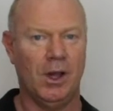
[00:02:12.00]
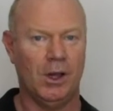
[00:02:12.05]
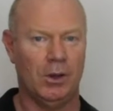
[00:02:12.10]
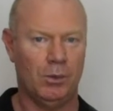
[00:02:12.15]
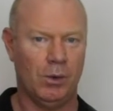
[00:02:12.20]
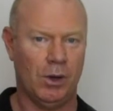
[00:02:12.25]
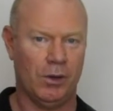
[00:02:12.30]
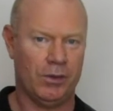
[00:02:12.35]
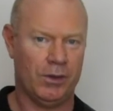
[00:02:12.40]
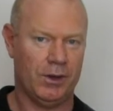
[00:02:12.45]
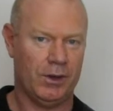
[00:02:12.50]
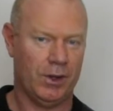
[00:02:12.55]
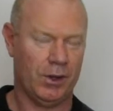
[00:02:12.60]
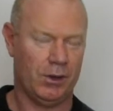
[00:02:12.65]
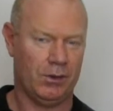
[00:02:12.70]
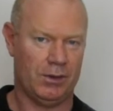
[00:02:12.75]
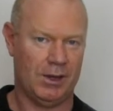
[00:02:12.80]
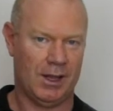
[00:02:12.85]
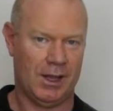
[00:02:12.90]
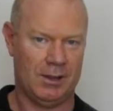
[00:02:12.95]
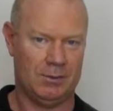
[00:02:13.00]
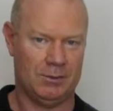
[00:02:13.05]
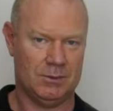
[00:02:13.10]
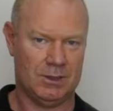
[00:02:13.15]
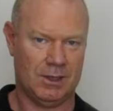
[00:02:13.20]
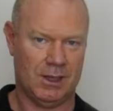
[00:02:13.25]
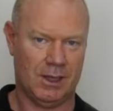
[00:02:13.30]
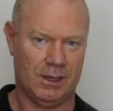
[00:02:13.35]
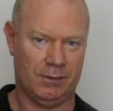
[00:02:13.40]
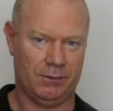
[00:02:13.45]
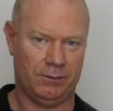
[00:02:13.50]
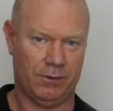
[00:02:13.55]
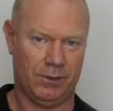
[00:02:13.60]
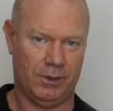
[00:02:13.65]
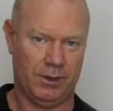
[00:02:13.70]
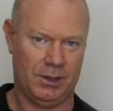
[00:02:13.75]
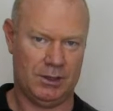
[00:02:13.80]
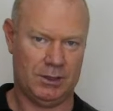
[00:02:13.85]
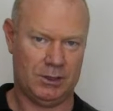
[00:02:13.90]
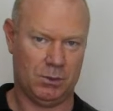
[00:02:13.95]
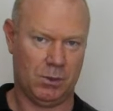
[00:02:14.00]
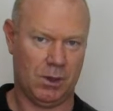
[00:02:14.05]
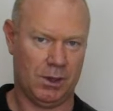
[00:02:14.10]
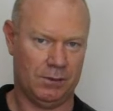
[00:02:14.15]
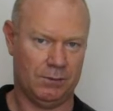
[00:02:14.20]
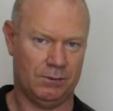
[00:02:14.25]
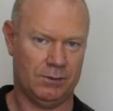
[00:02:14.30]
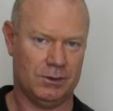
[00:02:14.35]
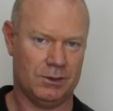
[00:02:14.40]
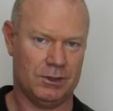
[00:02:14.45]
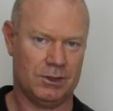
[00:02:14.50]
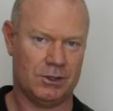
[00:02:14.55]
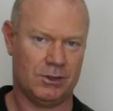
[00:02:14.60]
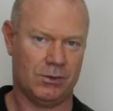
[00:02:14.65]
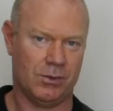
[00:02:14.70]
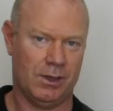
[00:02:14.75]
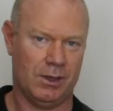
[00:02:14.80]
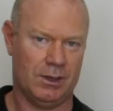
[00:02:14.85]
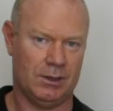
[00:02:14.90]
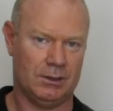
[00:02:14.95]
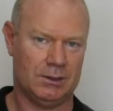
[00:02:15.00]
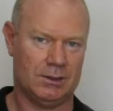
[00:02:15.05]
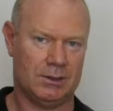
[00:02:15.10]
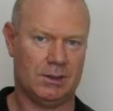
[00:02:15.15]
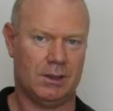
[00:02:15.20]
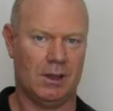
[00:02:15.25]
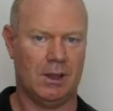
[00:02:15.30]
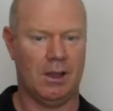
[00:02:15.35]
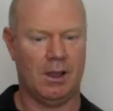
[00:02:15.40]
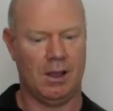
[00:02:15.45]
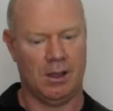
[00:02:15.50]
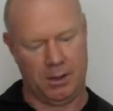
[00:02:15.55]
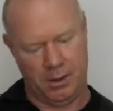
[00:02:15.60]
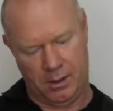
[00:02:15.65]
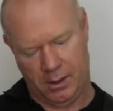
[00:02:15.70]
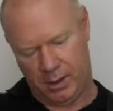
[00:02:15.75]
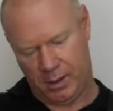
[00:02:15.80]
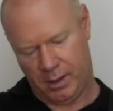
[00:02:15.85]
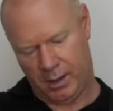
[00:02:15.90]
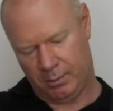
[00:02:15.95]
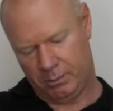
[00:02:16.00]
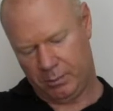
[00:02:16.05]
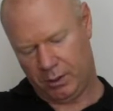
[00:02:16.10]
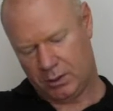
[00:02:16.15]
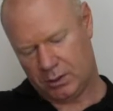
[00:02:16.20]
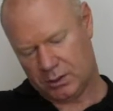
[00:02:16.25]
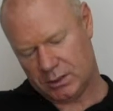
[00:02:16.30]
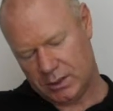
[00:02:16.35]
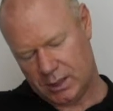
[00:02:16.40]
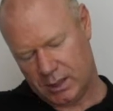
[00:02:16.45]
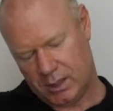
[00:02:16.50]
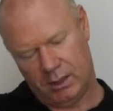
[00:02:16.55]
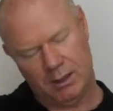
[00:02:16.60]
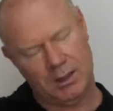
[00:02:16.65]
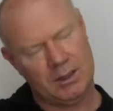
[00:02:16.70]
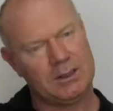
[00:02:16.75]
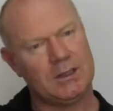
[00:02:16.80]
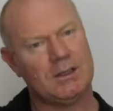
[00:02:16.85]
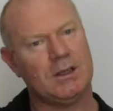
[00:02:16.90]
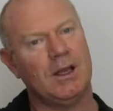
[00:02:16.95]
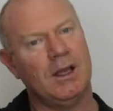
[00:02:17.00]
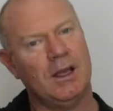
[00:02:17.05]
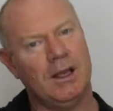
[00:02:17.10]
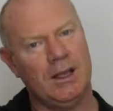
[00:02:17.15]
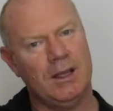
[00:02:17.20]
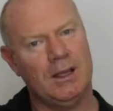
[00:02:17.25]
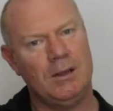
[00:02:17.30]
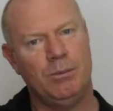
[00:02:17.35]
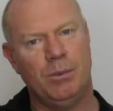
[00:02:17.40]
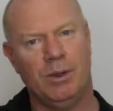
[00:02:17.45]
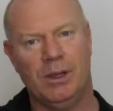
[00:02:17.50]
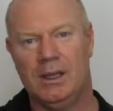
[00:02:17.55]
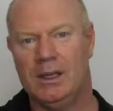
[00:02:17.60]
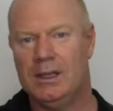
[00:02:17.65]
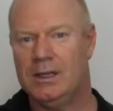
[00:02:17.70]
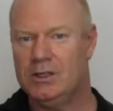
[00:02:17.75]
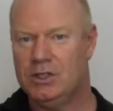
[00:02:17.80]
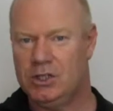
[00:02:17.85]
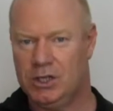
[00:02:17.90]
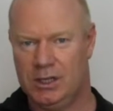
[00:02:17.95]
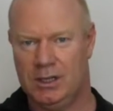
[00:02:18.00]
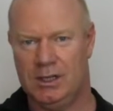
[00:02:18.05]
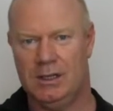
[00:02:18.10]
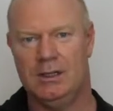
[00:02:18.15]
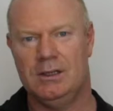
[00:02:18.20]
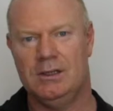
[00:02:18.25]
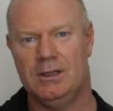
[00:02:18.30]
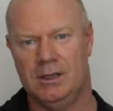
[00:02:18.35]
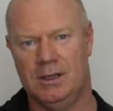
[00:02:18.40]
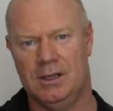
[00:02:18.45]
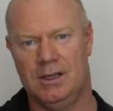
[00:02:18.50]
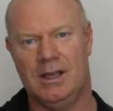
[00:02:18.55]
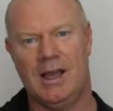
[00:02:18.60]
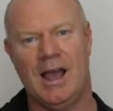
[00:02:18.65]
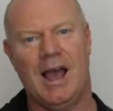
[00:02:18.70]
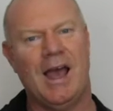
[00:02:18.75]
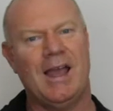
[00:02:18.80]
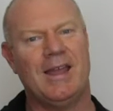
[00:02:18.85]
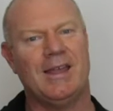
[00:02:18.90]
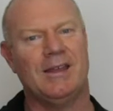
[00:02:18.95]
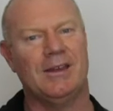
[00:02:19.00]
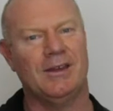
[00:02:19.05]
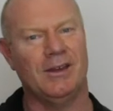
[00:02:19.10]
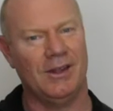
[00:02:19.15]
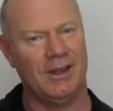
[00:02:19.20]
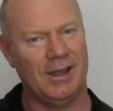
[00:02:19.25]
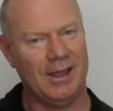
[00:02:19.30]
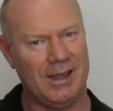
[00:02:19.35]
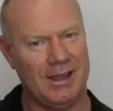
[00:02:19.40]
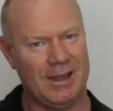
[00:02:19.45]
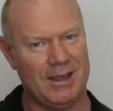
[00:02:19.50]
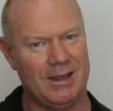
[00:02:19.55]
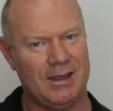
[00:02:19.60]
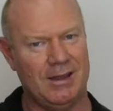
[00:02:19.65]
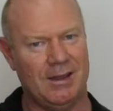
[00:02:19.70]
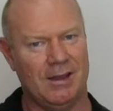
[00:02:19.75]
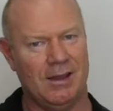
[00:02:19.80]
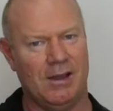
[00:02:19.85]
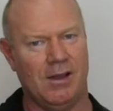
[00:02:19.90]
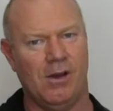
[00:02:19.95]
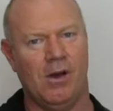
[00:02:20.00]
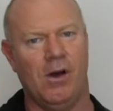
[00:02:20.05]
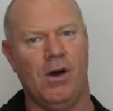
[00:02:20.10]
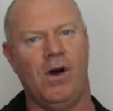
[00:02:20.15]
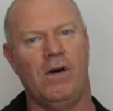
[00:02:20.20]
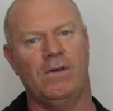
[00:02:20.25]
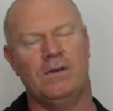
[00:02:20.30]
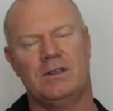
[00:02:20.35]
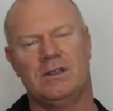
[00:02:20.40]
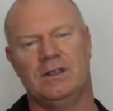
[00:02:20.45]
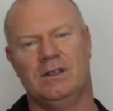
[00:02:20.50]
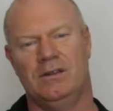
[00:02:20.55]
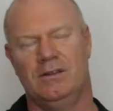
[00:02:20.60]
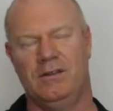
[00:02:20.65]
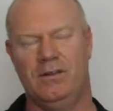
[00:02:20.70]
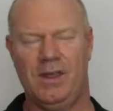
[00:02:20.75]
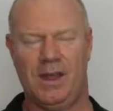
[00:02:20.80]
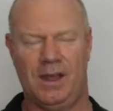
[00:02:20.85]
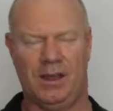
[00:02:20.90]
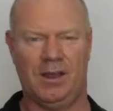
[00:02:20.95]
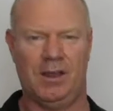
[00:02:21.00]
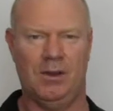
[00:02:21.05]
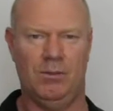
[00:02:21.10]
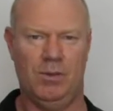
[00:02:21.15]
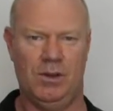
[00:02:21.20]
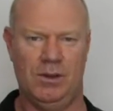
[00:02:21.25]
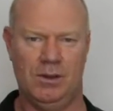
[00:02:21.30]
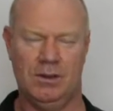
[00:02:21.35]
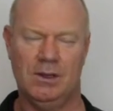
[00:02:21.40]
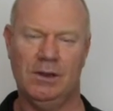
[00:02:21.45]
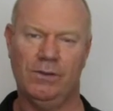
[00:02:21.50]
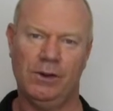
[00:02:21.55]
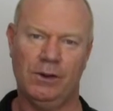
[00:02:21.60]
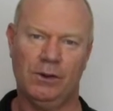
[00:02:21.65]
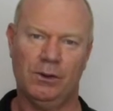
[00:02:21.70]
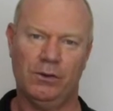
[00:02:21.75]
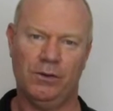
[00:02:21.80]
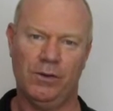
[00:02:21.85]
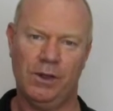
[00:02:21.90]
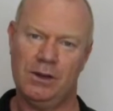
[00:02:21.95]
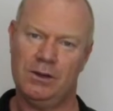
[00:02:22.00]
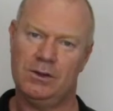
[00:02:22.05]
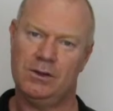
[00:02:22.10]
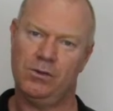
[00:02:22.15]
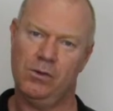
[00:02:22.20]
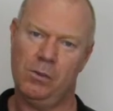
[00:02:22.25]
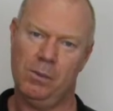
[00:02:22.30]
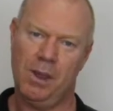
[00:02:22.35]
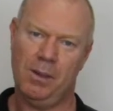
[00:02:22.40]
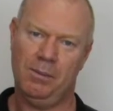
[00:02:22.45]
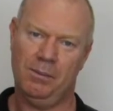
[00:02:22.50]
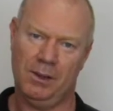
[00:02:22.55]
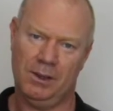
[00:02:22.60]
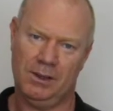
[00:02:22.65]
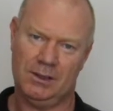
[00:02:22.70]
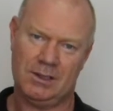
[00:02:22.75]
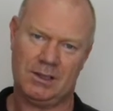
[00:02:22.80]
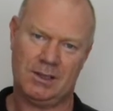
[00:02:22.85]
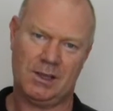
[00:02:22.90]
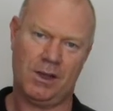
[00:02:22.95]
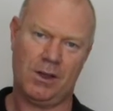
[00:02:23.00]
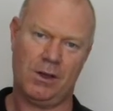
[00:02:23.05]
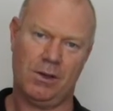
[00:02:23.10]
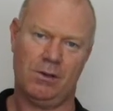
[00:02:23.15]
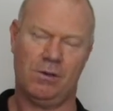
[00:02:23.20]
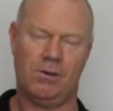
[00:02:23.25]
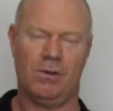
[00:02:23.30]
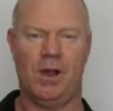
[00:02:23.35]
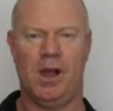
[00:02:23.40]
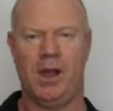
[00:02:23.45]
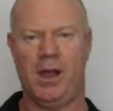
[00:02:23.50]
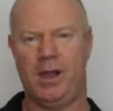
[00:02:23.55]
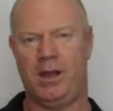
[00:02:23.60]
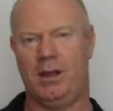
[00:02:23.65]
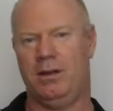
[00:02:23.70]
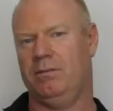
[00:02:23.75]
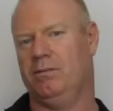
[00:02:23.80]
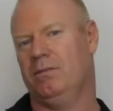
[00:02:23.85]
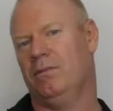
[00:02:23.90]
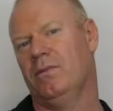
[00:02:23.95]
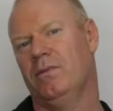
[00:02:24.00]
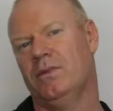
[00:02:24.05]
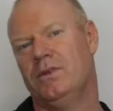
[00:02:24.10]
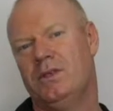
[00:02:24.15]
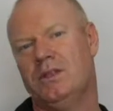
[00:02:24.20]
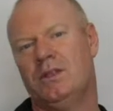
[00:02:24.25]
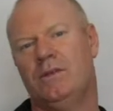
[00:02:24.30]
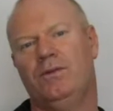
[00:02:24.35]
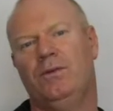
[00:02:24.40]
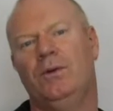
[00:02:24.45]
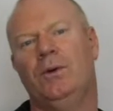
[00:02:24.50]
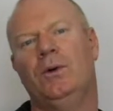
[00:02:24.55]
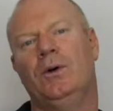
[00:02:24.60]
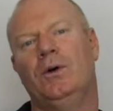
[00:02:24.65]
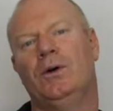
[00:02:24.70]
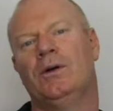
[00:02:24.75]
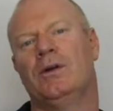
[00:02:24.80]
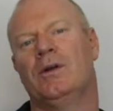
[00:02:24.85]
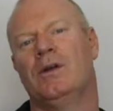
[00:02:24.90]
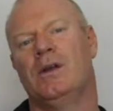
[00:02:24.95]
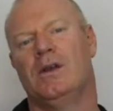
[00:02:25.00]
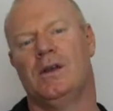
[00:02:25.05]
what the note names are for each one of the strings, because it's E, B, G, D, A and E. Obviously that can be a difficult thing to remember, so just for